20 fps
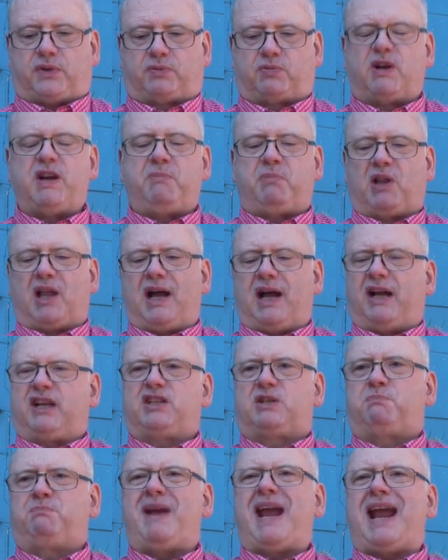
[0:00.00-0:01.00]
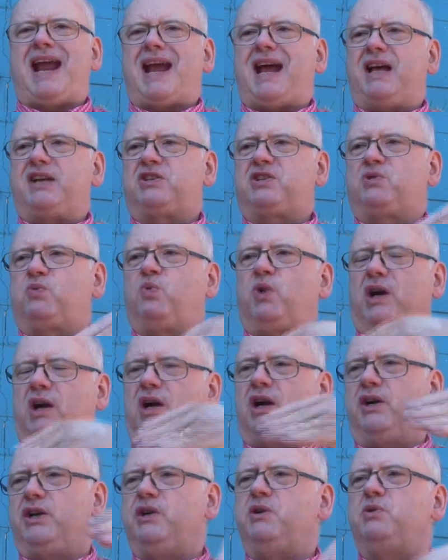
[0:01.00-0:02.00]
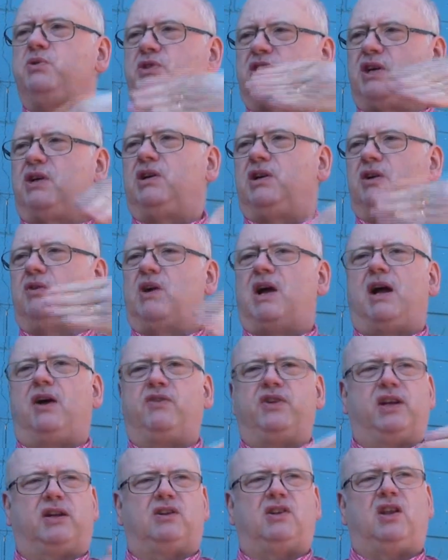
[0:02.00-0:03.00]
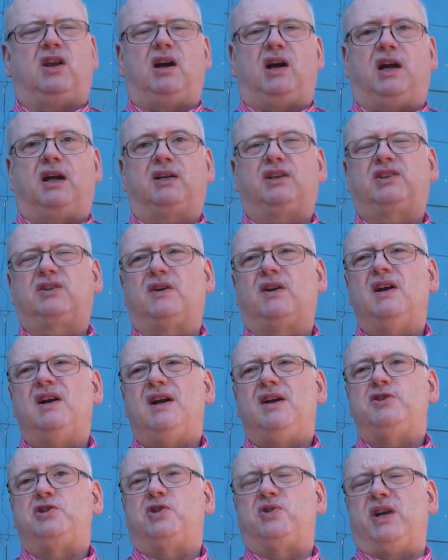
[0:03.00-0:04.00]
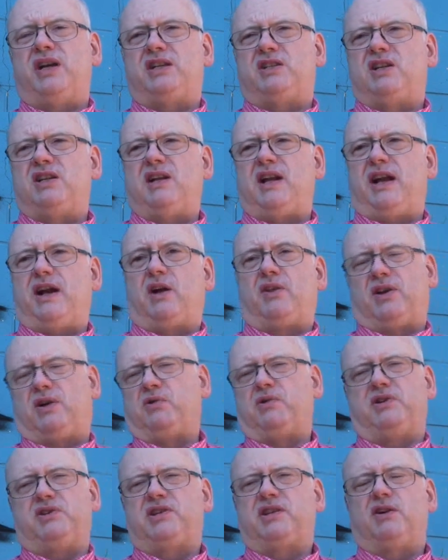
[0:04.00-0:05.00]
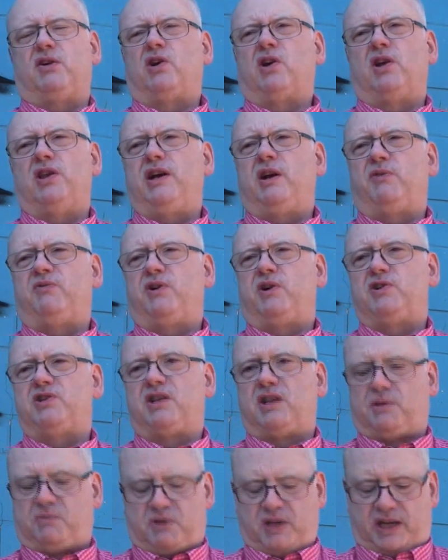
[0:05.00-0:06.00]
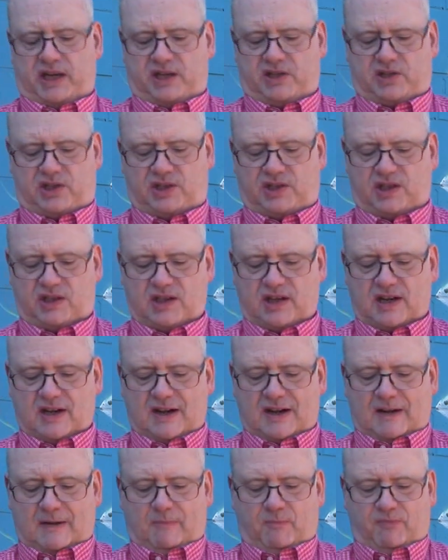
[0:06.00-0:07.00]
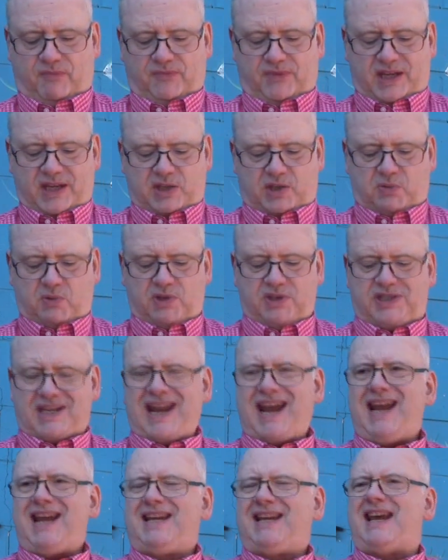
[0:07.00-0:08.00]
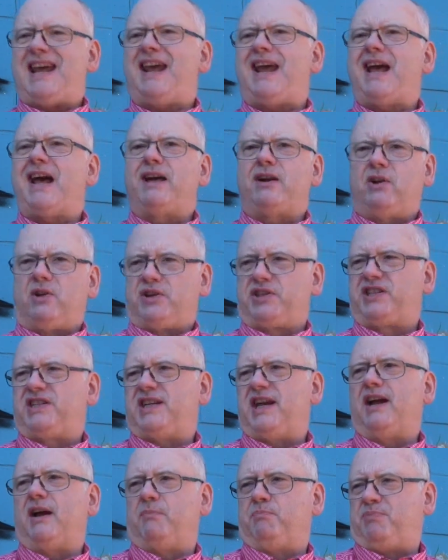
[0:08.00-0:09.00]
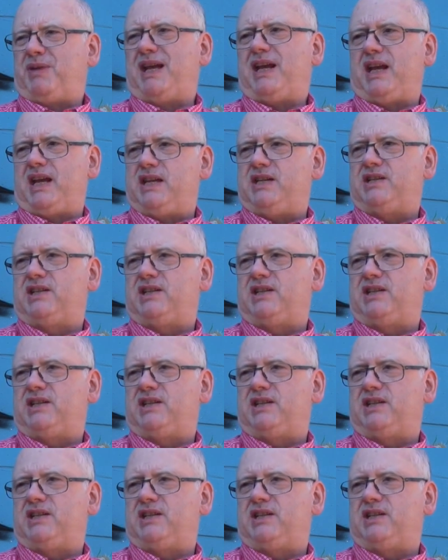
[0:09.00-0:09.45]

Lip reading: 3 blocks past where you turned around at Clark Street today, although it was an earlier version of the bridge. This was a cattle stampede.